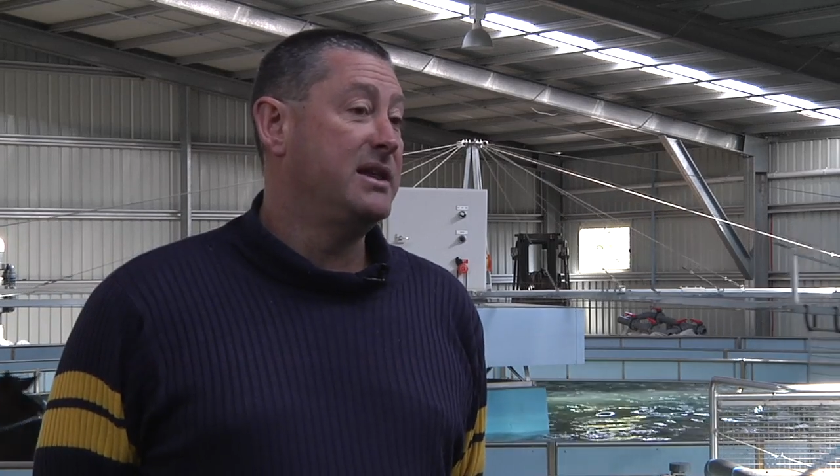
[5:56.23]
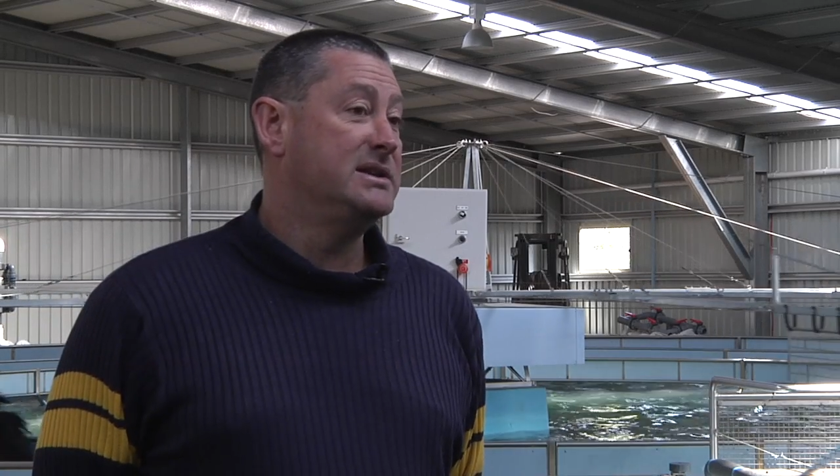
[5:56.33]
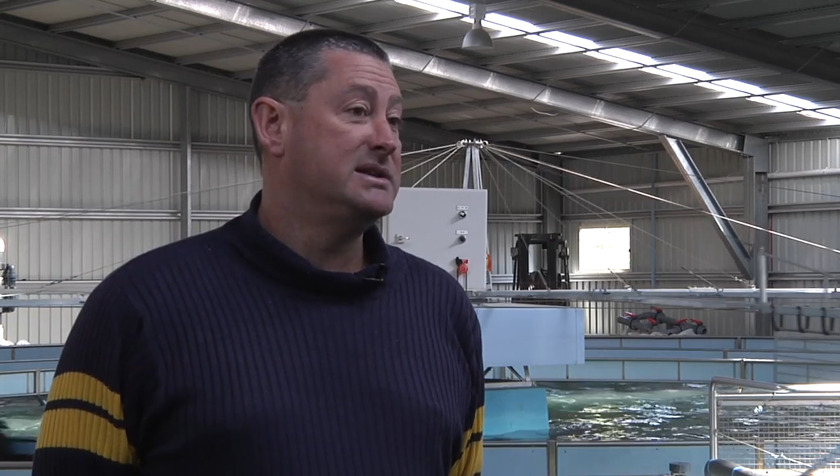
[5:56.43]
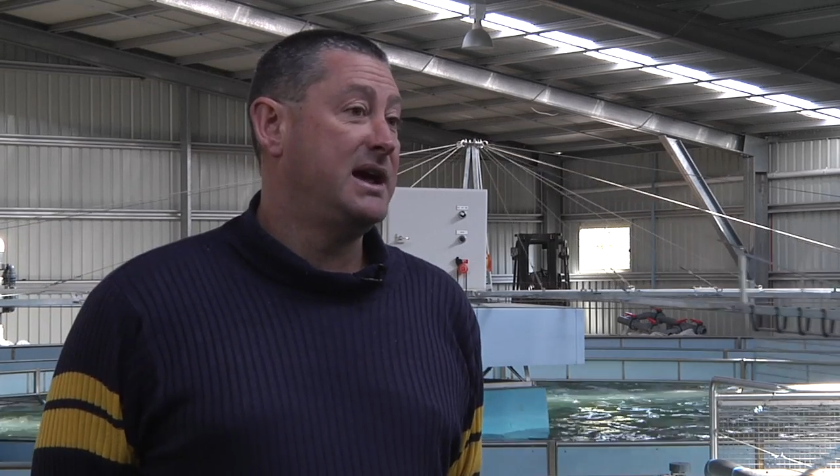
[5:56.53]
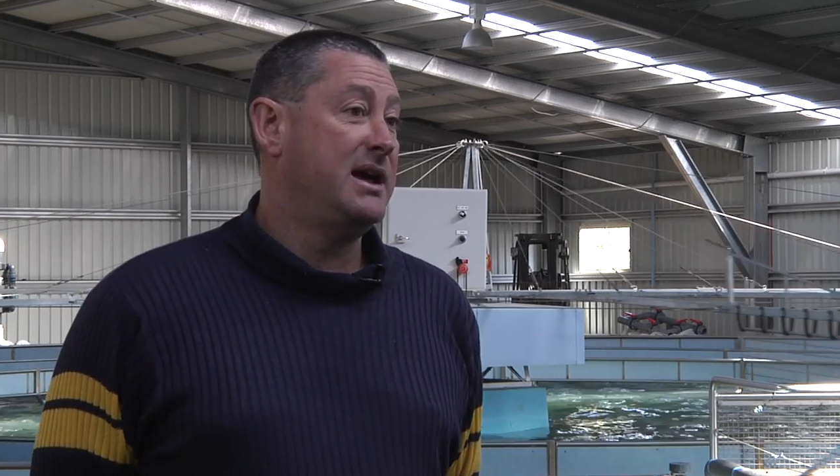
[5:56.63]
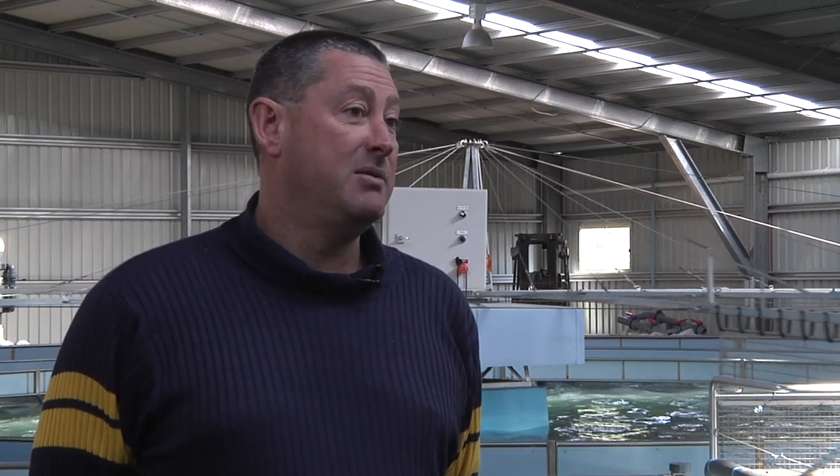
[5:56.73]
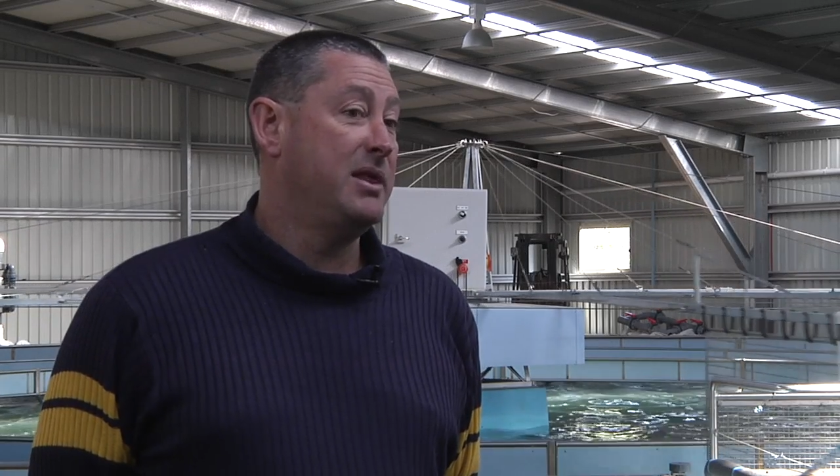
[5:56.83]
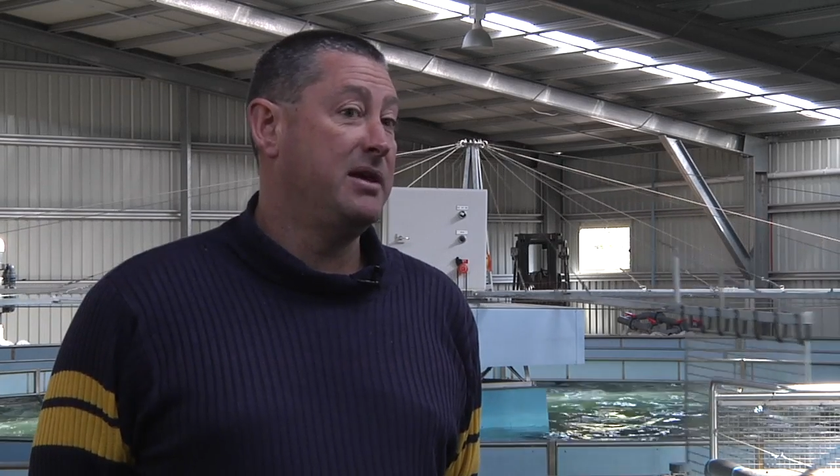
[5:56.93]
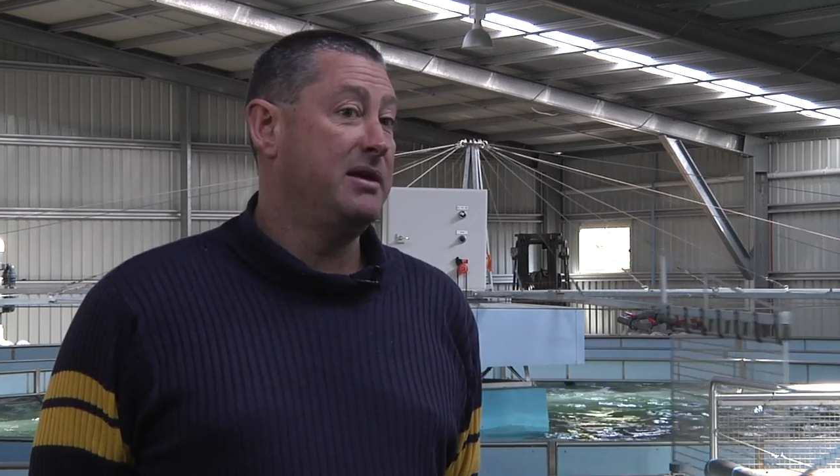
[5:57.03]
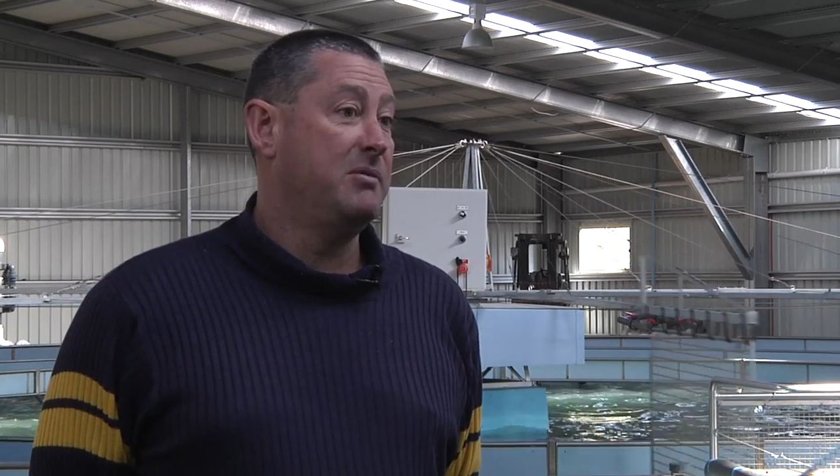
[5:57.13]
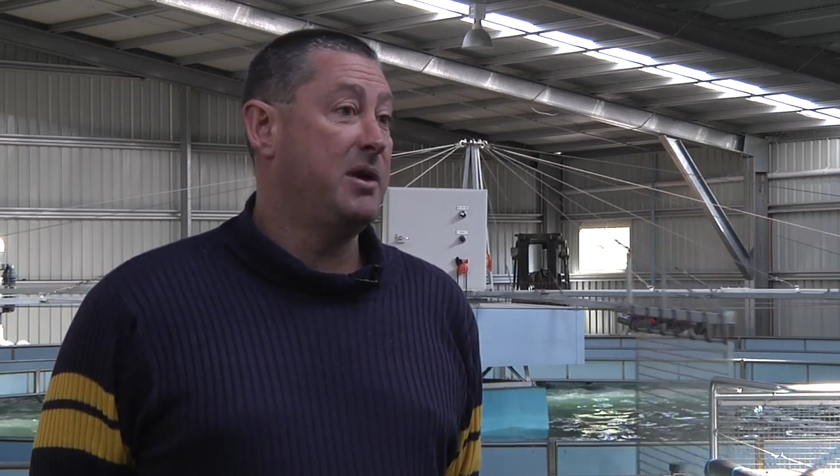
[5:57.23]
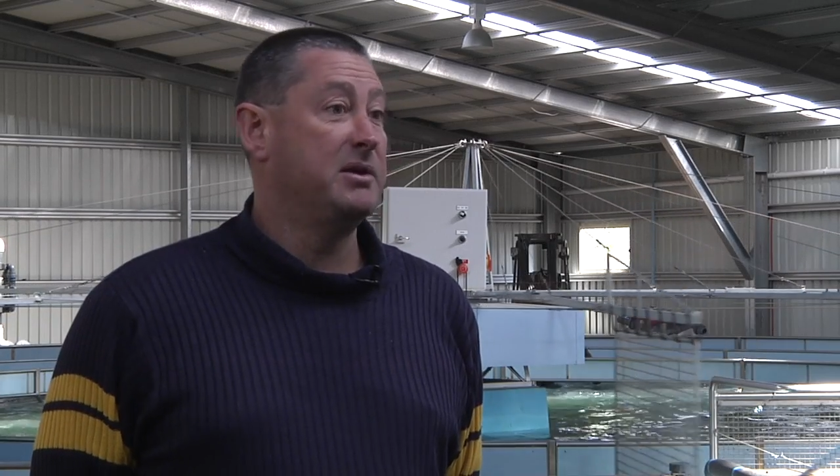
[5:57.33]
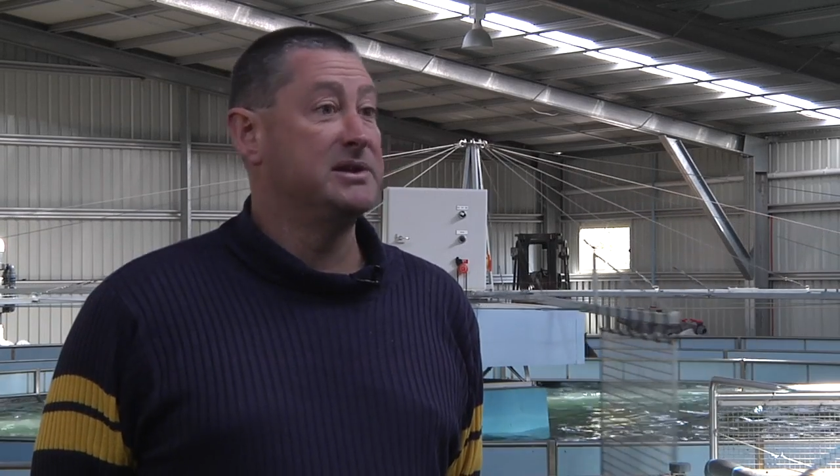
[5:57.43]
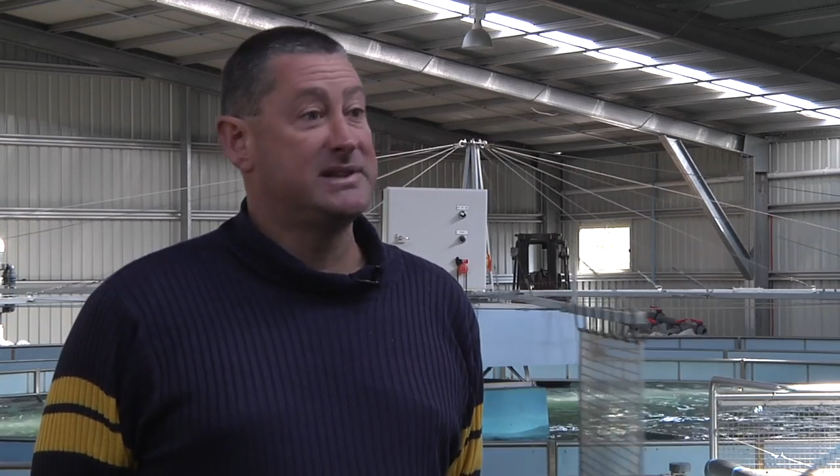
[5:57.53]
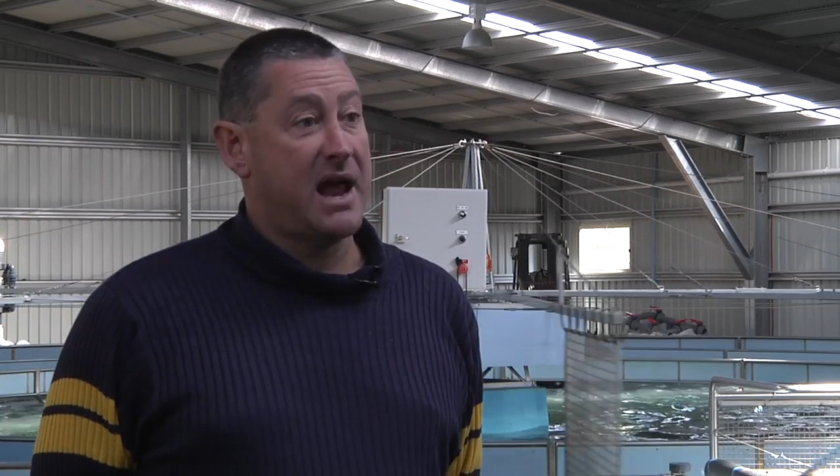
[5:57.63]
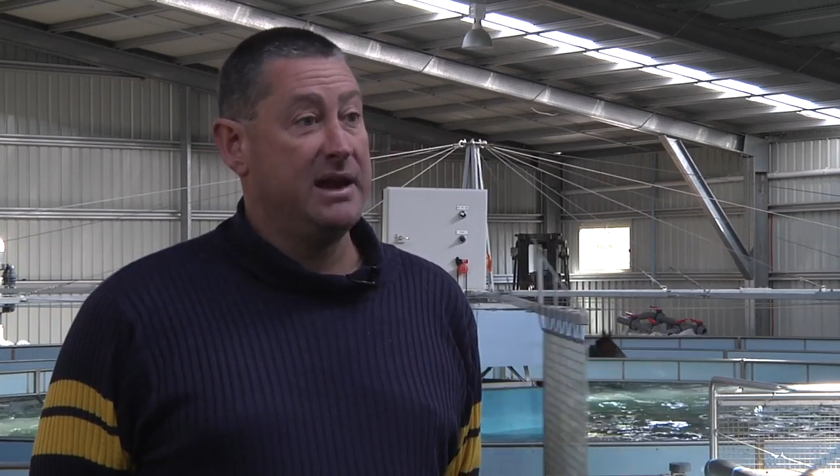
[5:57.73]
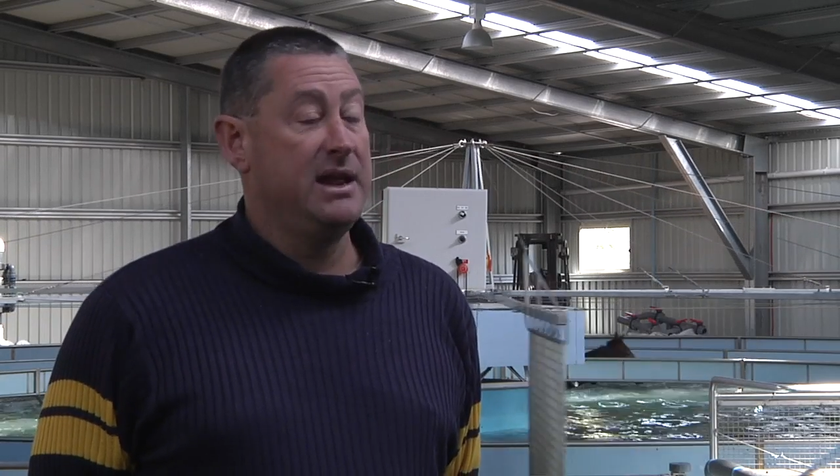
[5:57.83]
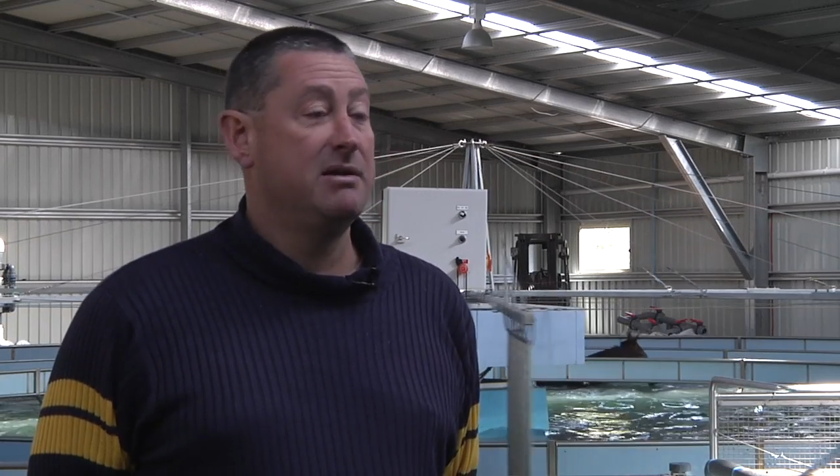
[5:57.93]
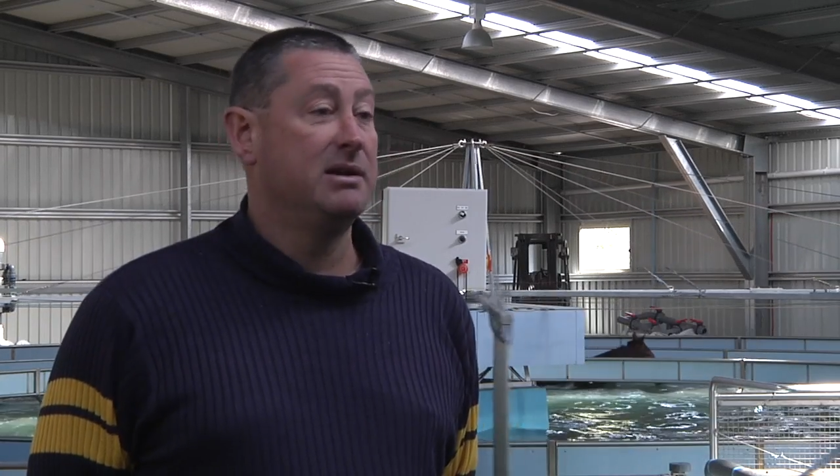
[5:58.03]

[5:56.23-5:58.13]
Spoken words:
that whether it's done here